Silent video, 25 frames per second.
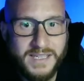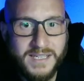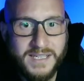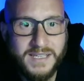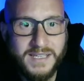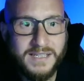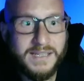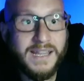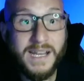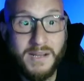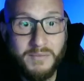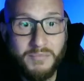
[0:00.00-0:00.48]

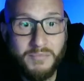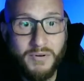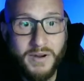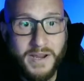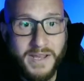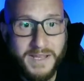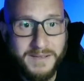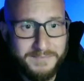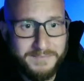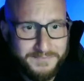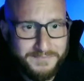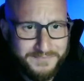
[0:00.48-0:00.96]
Lady
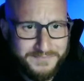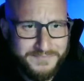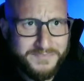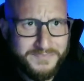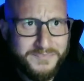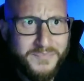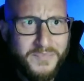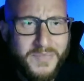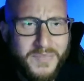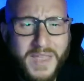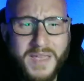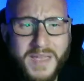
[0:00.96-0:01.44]
Bright,
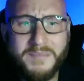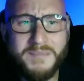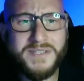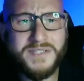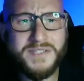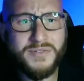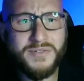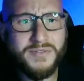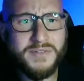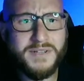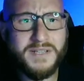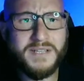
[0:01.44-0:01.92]

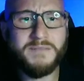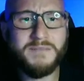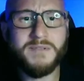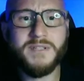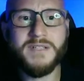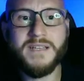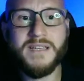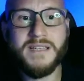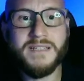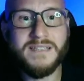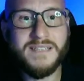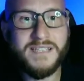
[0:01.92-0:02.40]
Mr.
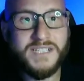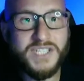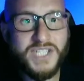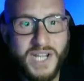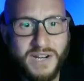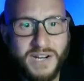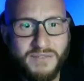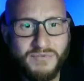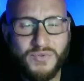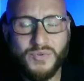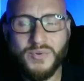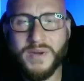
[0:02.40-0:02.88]
Enigma, the
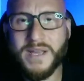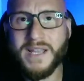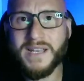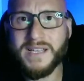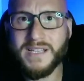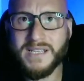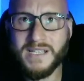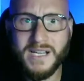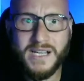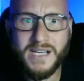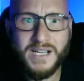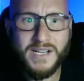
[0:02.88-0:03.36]
General,
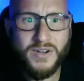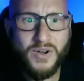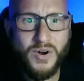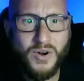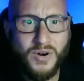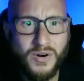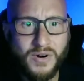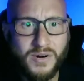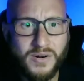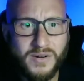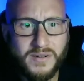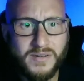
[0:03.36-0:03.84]
and Gun
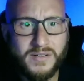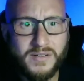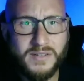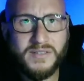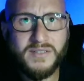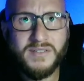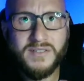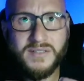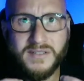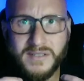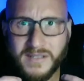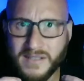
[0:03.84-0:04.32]
are
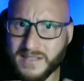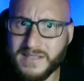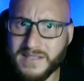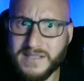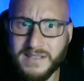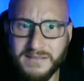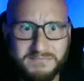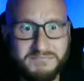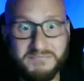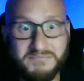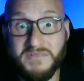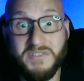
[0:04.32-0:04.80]
the
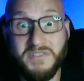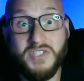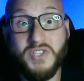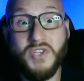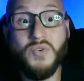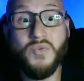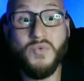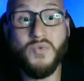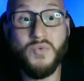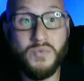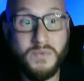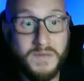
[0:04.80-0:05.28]

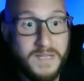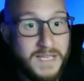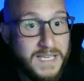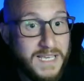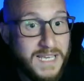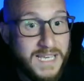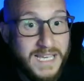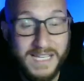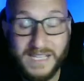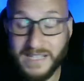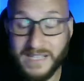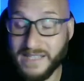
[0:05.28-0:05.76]
two.
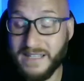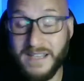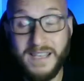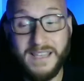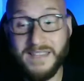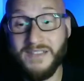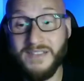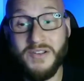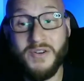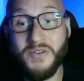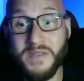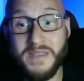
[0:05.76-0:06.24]

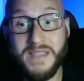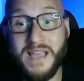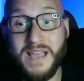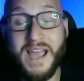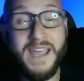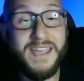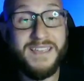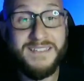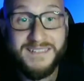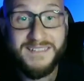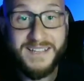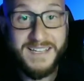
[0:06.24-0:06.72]

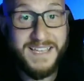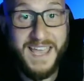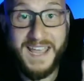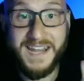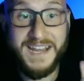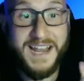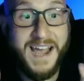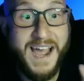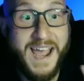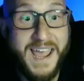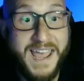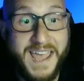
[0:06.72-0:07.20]

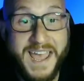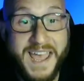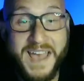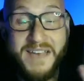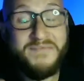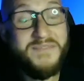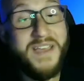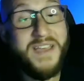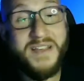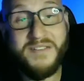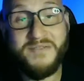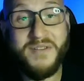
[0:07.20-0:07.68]
I
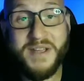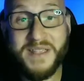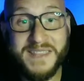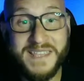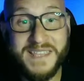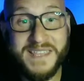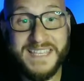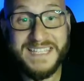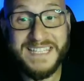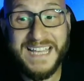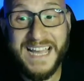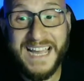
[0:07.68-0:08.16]
have not read
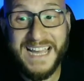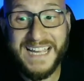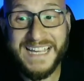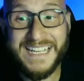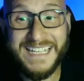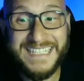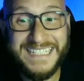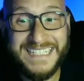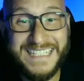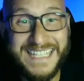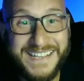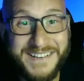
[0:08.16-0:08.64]
these
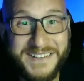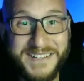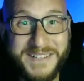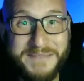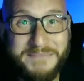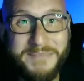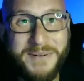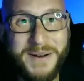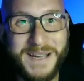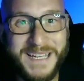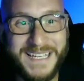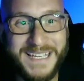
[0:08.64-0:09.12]
guys,
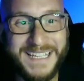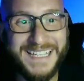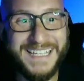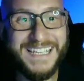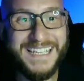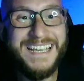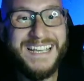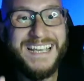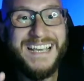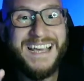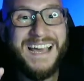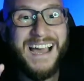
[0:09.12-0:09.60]
but
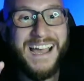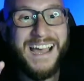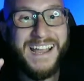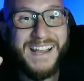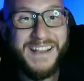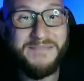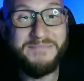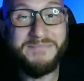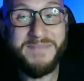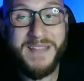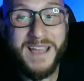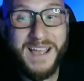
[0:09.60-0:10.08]

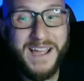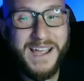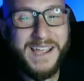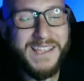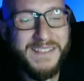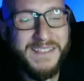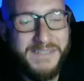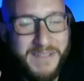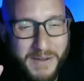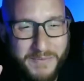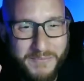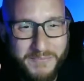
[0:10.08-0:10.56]

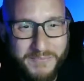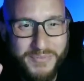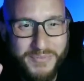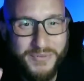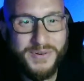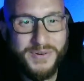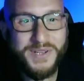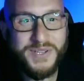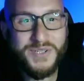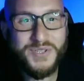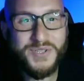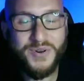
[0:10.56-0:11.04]
I'm
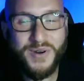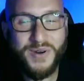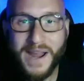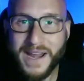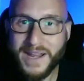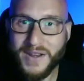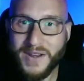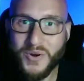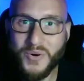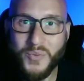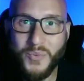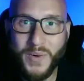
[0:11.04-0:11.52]
pretty sure
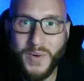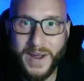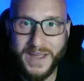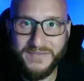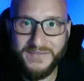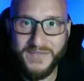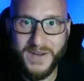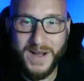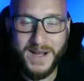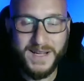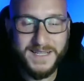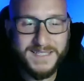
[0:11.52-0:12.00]
I know
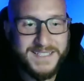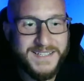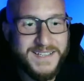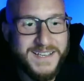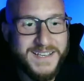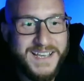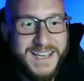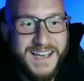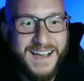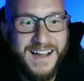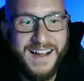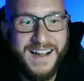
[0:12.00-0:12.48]
White Fox.
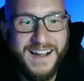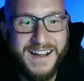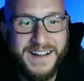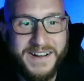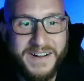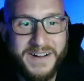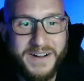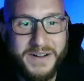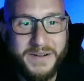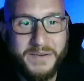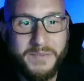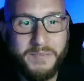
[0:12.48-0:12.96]

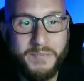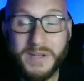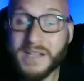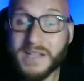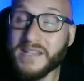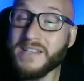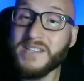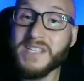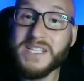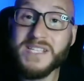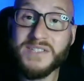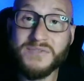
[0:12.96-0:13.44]
But
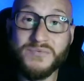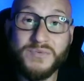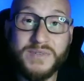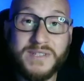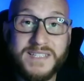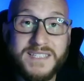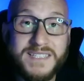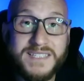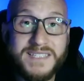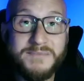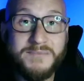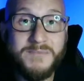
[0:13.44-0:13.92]
it is
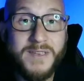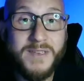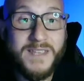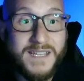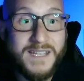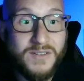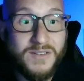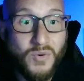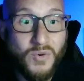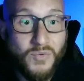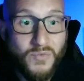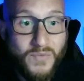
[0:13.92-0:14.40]
releasing
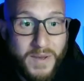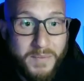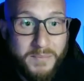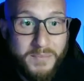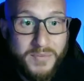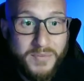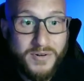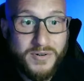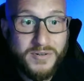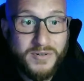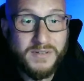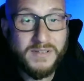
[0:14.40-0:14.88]
in
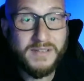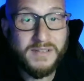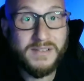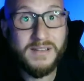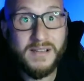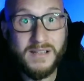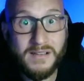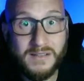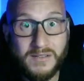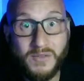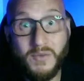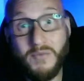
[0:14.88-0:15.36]
November
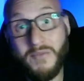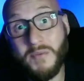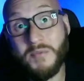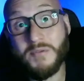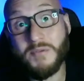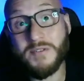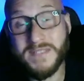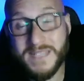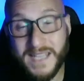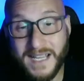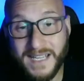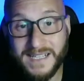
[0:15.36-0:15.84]

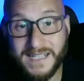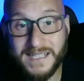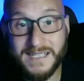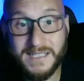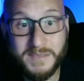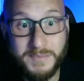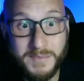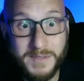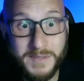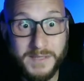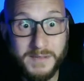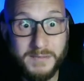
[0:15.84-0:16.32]

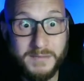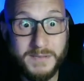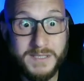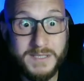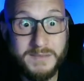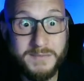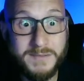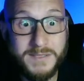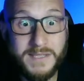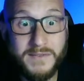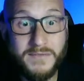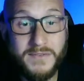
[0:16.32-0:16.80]
2nd to be
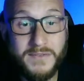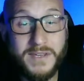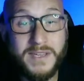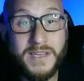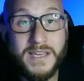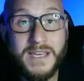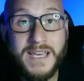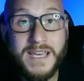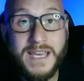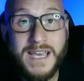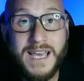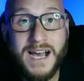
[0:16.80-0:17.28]

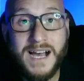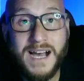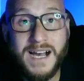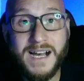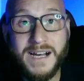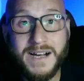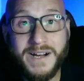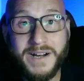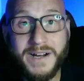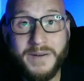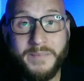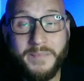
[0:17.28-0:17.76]
specific.
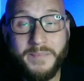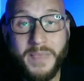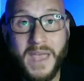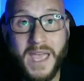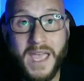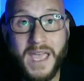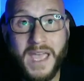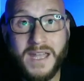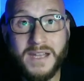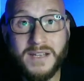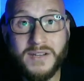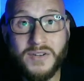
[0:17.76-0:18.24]

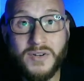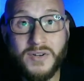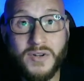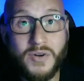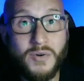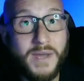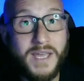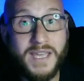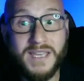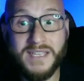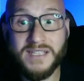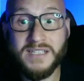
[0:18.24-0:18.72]

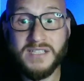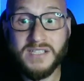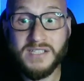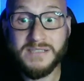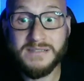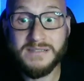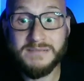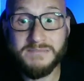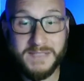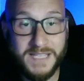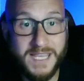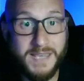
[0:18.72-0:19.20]
Hey,
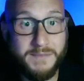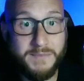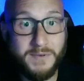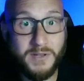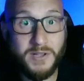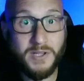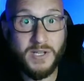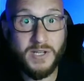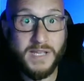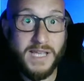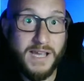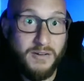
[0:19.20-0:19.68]
keep a
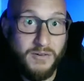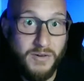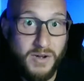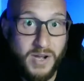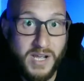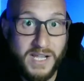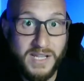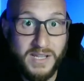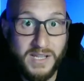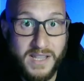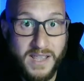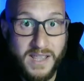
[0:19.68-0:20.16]
lookout
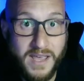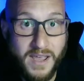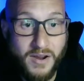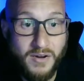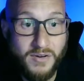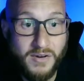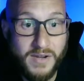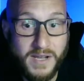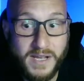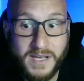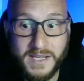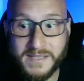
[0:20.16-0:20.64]
on
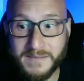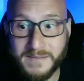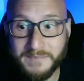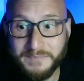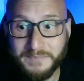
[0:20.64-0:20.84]
there, guys.